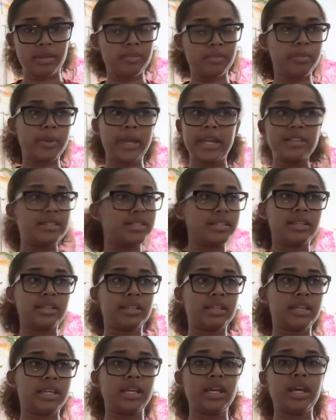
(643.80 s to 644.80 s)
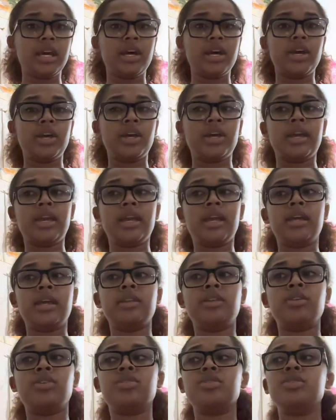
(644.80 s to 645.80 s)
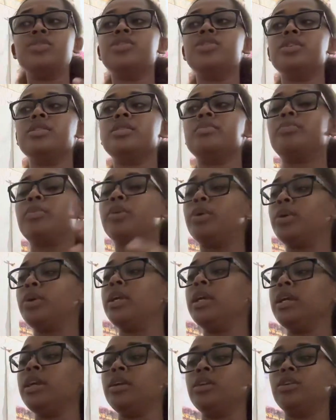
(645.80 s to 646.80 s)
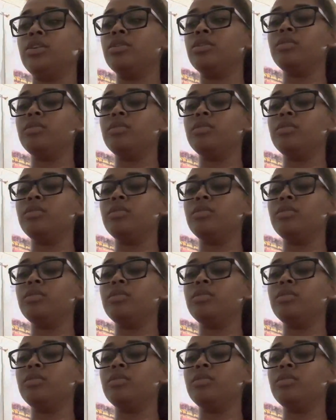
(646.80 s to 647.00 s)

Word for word: basically. And you're just putting,